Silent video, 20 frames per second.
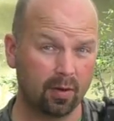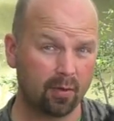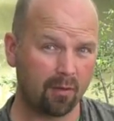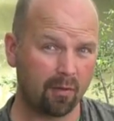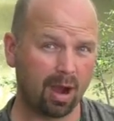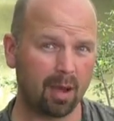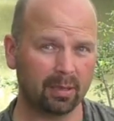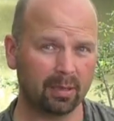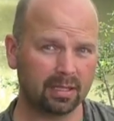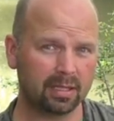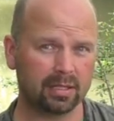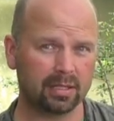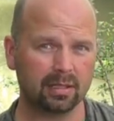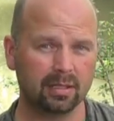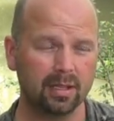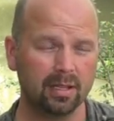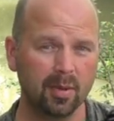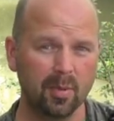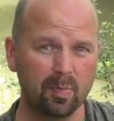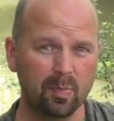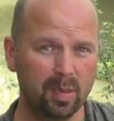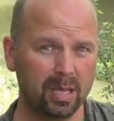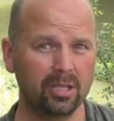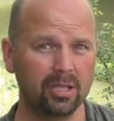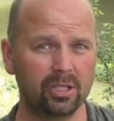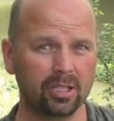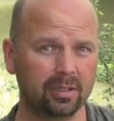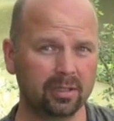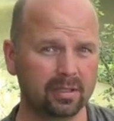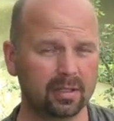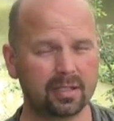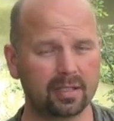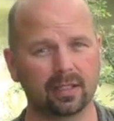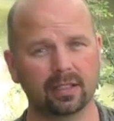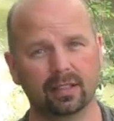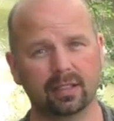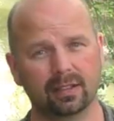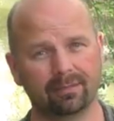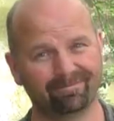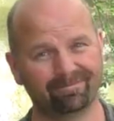rabbits,
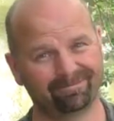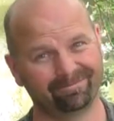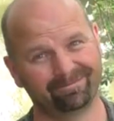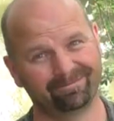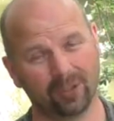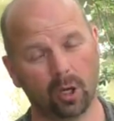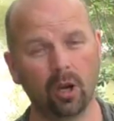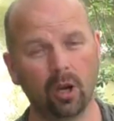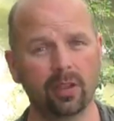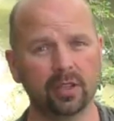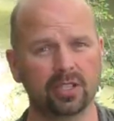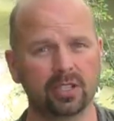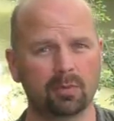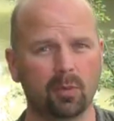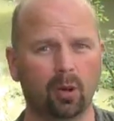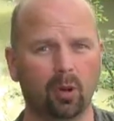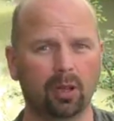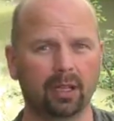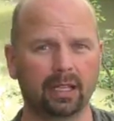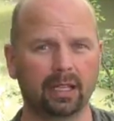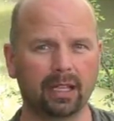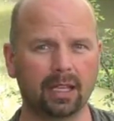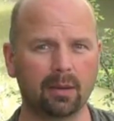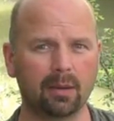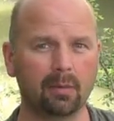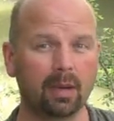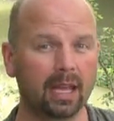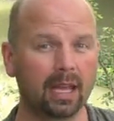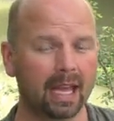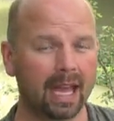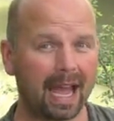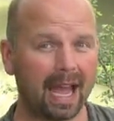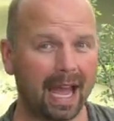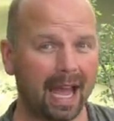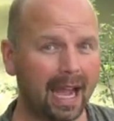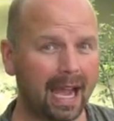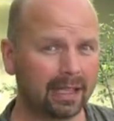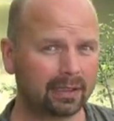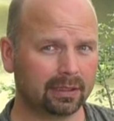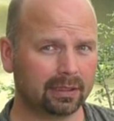pigeons, other small game
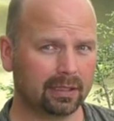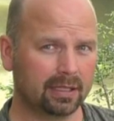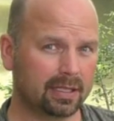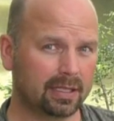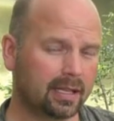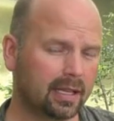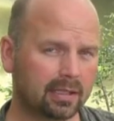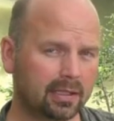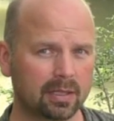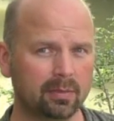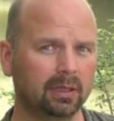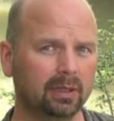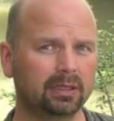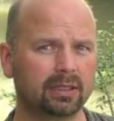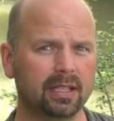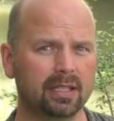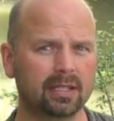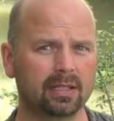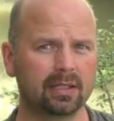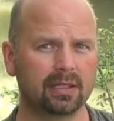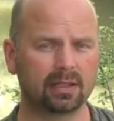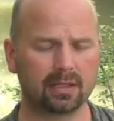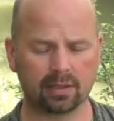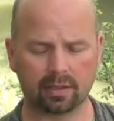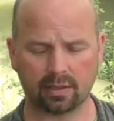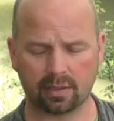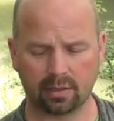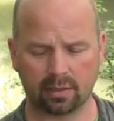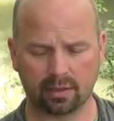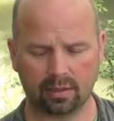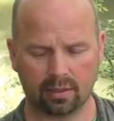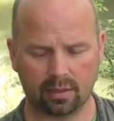at sensible distances.